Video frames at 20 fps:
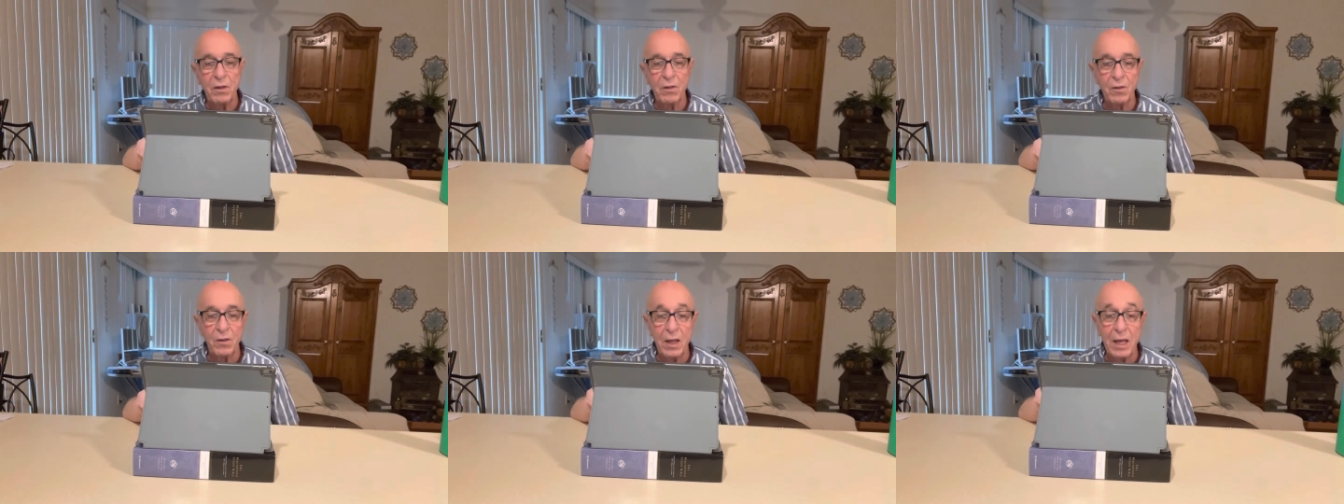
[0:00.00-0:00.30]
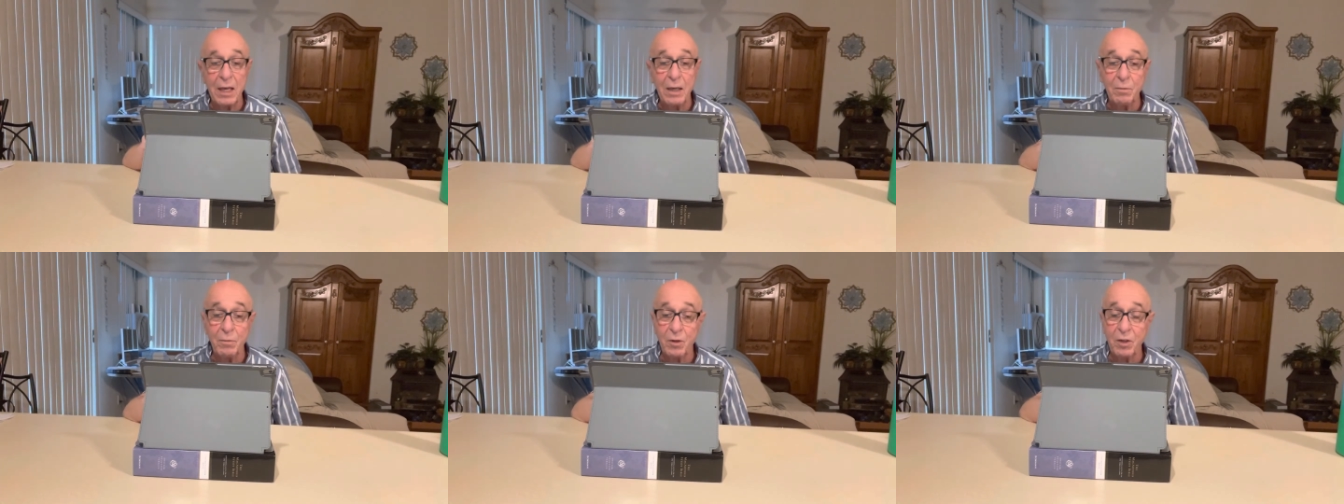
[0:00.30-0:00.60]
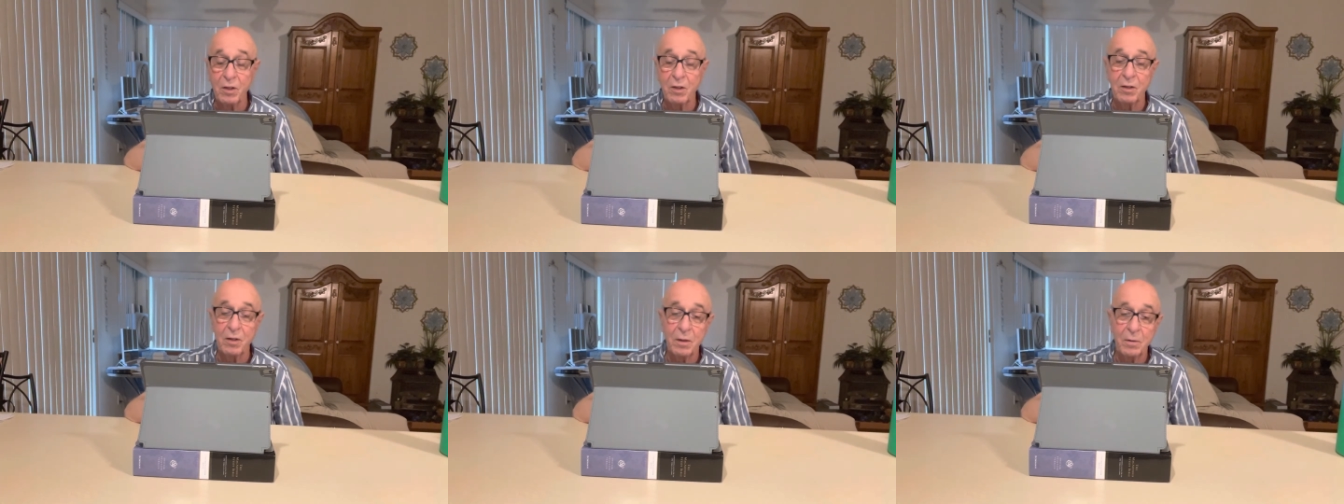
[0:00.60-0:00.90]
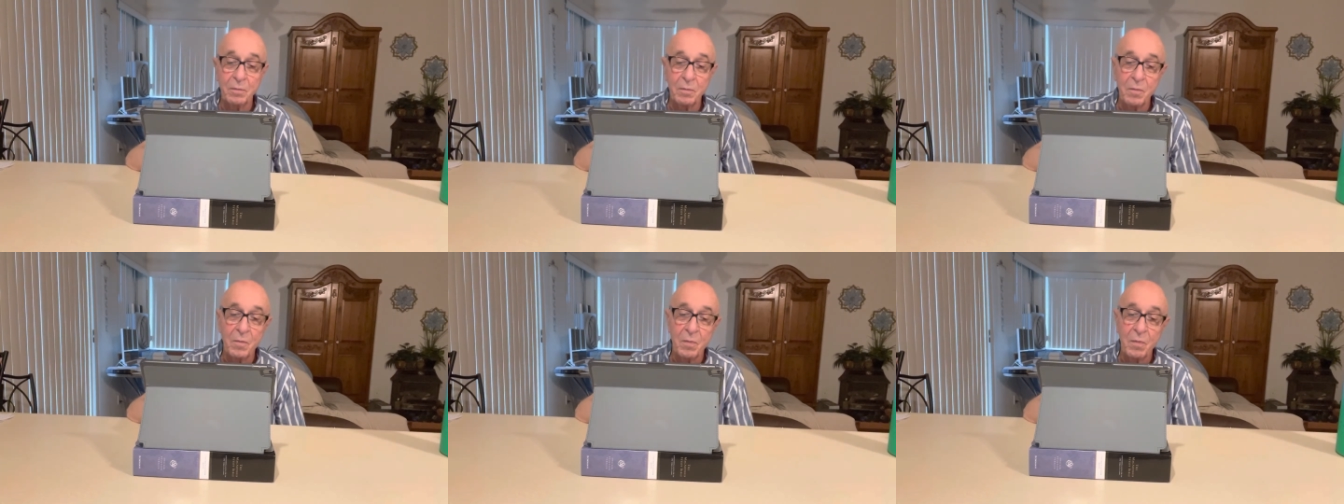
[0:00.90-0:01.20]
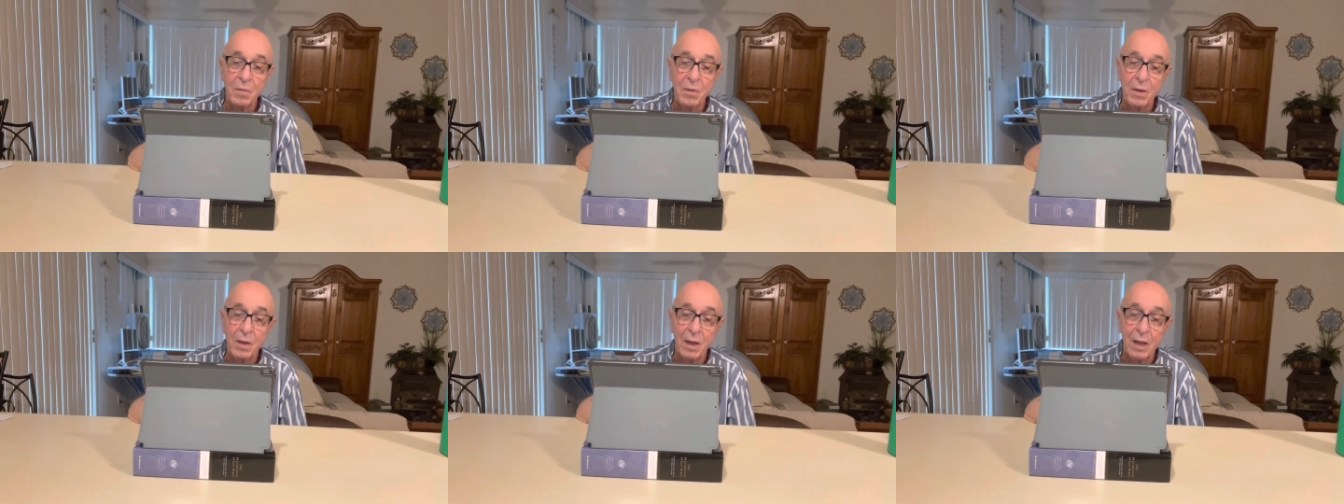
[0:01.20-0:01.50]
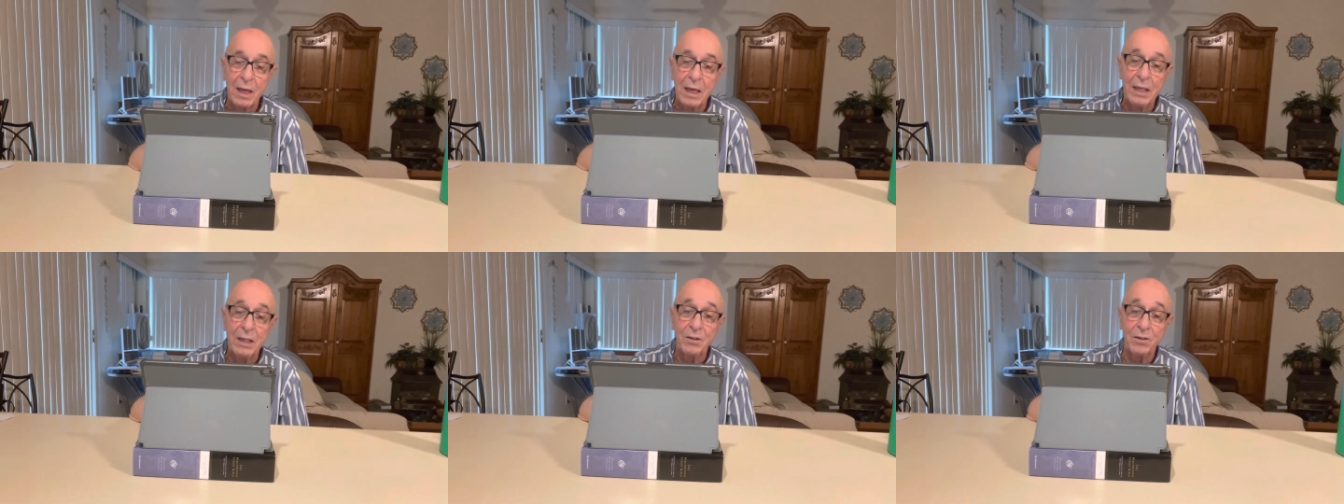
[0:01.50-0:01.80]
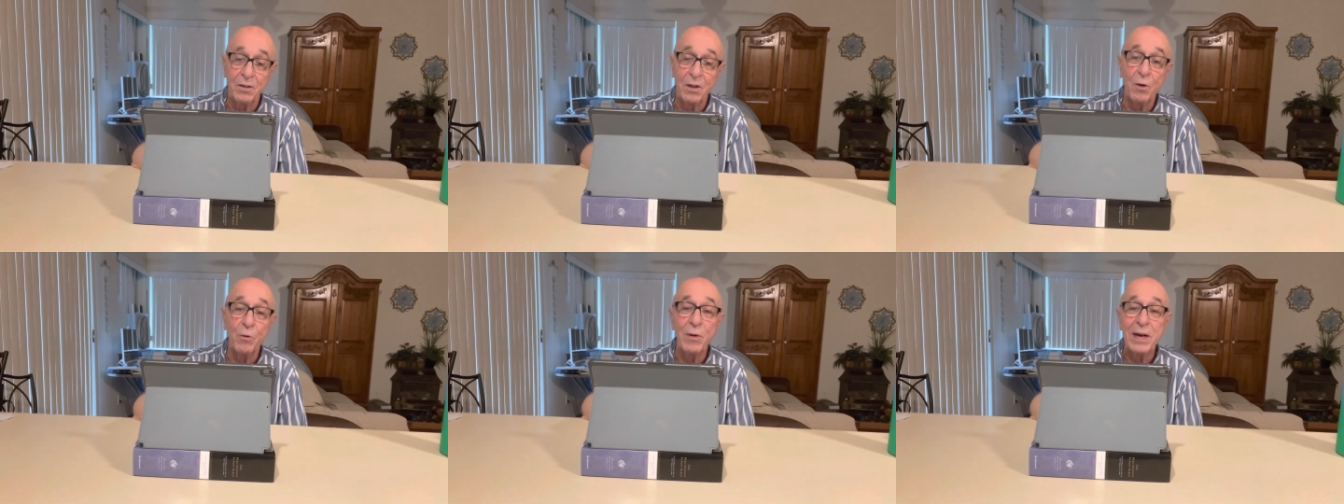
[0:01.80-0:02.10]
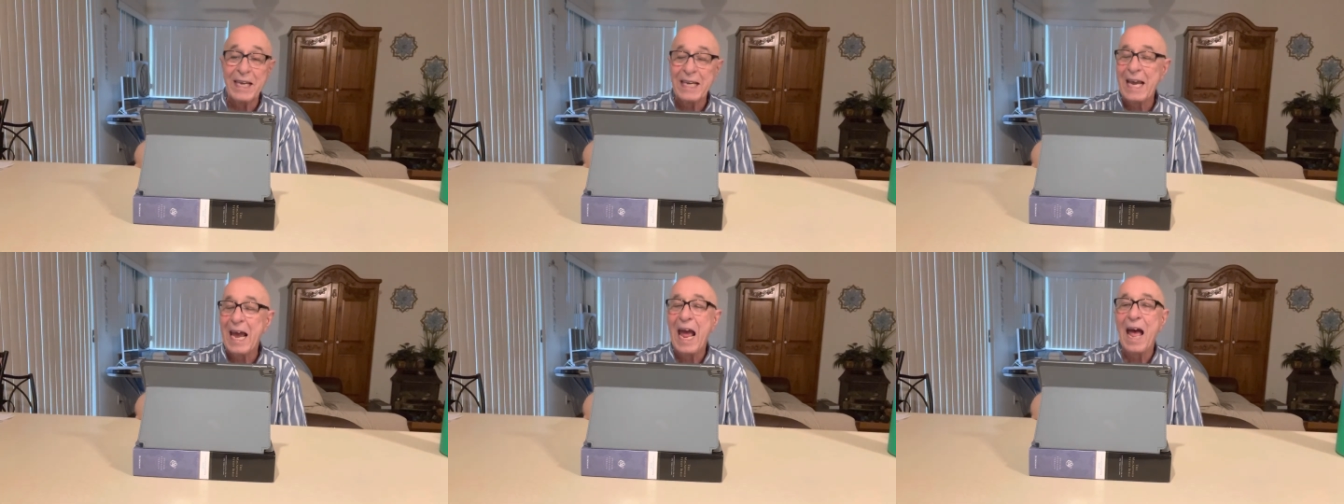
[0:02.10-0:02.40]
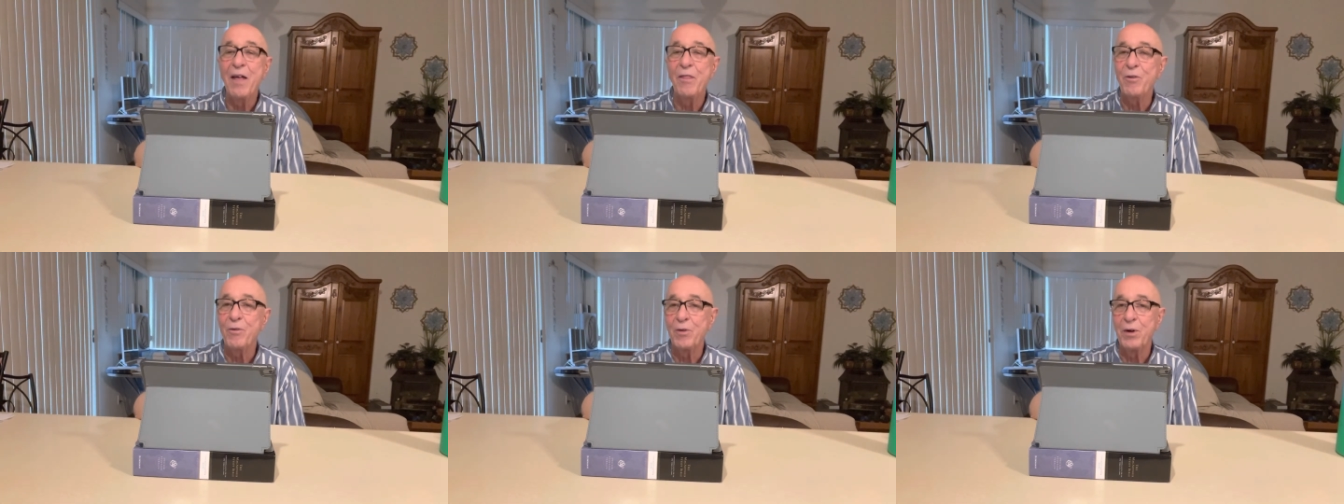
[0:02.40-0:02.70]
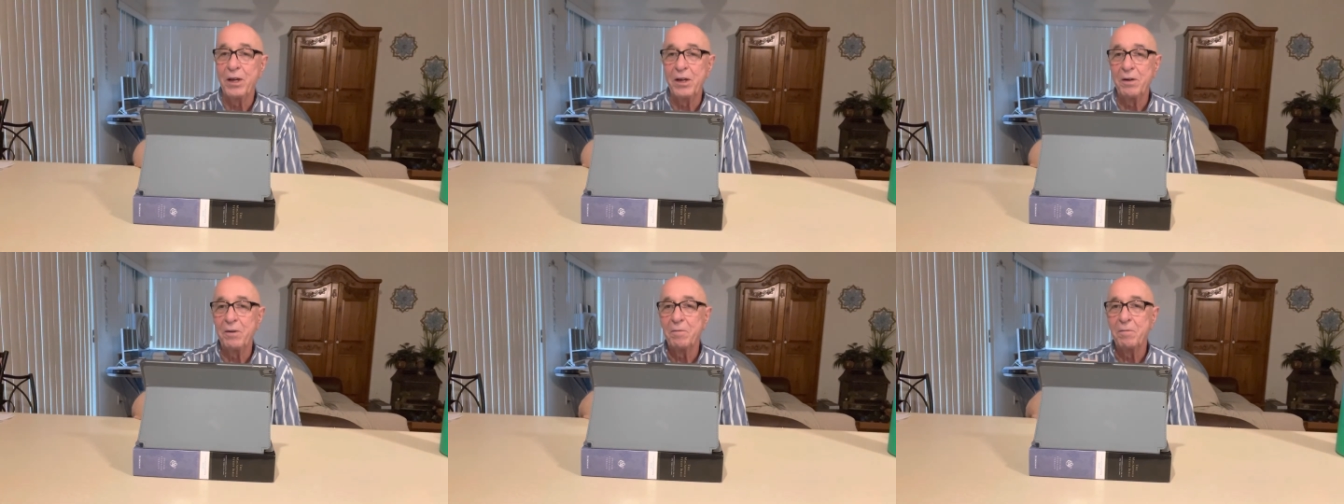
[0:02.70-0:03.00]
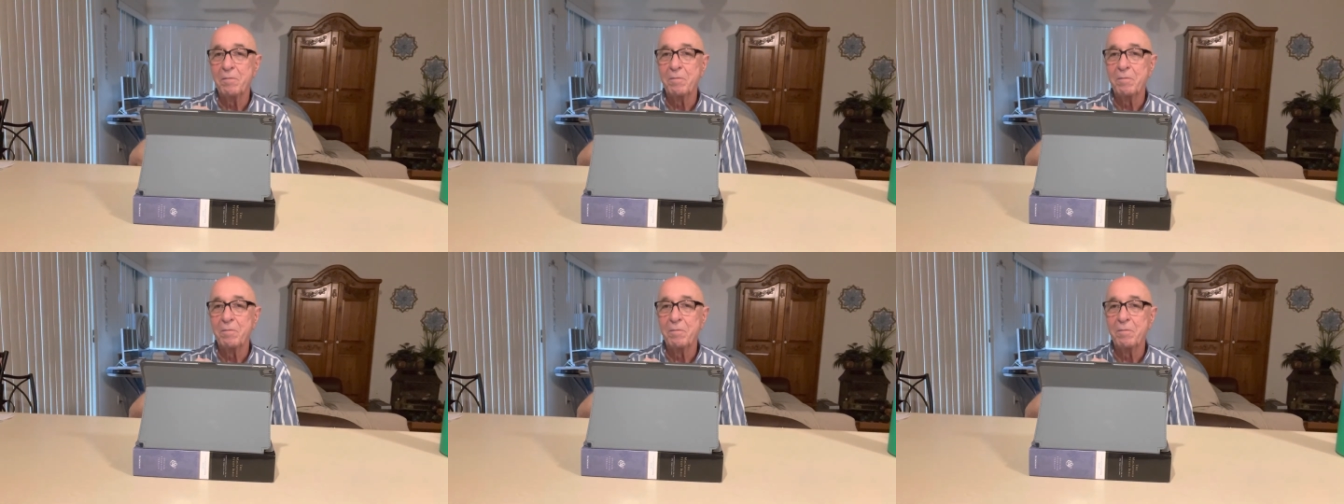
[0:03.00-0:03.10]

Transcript: themes is the regathering.